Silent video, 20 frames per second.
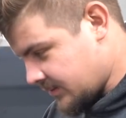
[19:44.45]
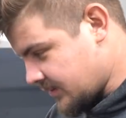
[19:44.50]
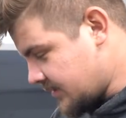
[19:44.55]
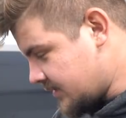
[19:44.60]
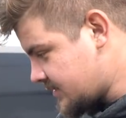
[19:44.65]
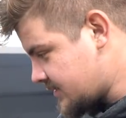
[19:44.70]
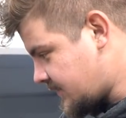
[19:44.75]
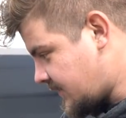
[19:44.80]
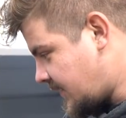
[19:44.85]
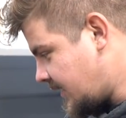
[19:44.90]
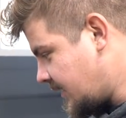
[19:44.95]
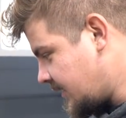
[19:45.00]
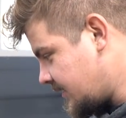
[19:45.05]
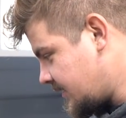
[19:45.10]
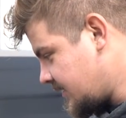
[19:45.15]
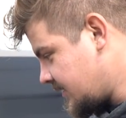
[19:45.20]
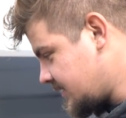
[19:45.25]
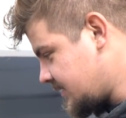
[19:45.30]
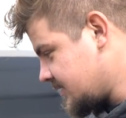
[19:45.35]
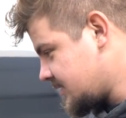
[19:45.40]
Dude, it's fine.
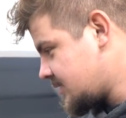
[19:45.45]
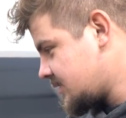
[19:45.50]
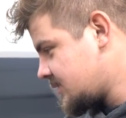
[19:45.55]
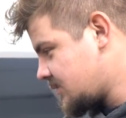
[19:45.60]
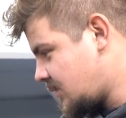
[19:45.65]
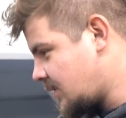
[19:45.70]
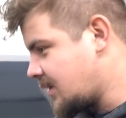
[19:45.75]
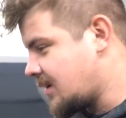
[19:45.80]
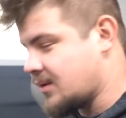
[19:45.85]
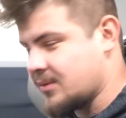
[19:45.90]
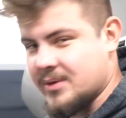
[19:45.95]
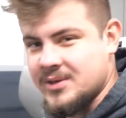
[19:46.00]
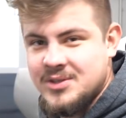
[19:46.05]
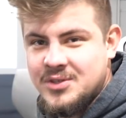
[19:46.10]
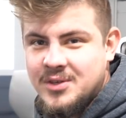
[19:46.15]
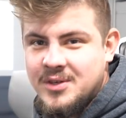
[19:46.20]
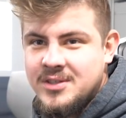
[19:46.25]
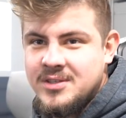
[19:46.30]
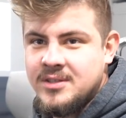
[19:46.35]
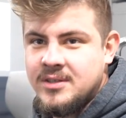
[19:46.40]
Look, this is what a
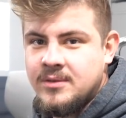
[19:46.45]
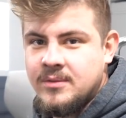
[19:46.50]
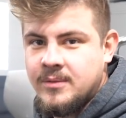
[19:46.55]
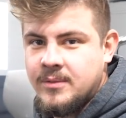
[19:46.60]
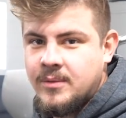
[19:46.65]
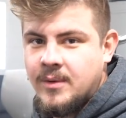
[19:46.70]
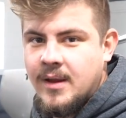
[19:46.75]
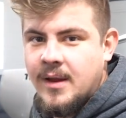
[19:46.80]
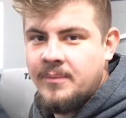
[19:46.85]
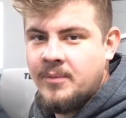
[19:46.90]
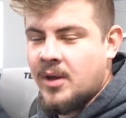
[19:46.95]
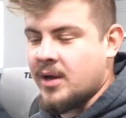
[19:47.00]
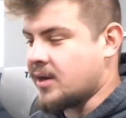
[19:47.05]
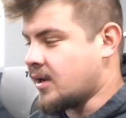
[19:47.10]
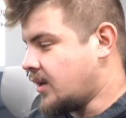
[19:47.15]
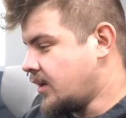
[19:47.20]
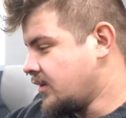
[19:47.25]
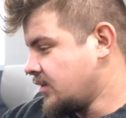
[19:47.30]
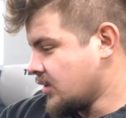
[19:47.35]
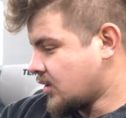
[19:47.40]
restoration. I'm not
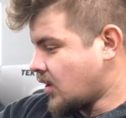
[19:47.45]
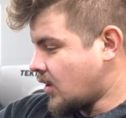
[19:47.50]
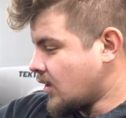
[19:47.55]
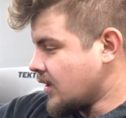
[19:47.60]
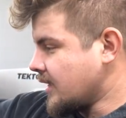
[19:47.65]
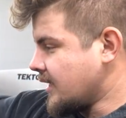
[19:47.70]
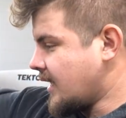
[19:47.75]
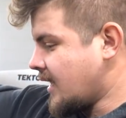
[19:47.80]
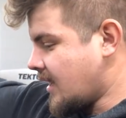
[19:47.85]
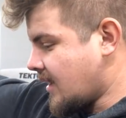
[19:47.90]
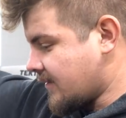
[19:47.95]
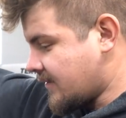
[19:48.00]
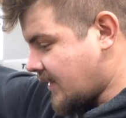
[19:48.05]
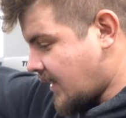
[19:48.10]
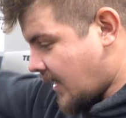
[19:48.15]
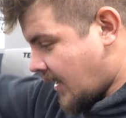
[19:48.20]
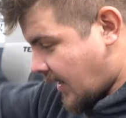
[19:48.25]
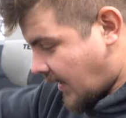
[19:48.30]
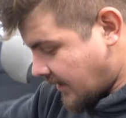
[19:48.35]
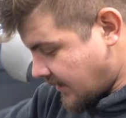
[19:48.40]
cutting the car in half.
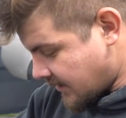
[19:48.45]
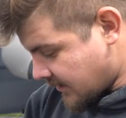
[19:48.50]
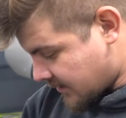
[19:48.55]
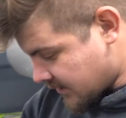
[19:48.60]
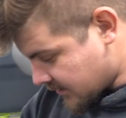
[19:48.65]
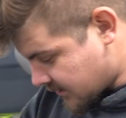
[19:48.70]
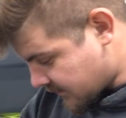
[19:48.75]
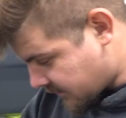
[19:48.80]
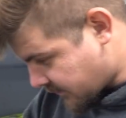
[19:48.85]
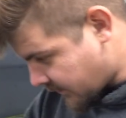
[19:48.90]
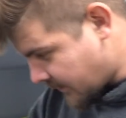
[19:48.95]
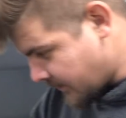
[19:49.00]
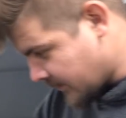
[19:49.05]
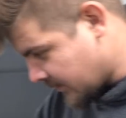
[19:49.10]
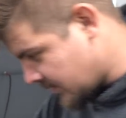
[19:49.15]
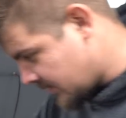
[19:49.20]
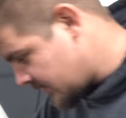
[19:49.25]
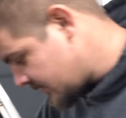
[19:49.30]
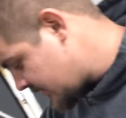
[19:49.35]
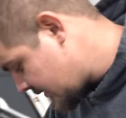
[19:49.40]
I didn't cut the frame
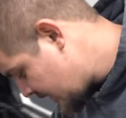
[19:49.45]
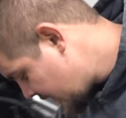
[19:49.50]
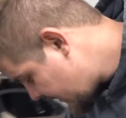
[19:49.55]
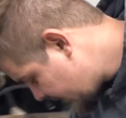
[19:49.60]
rails.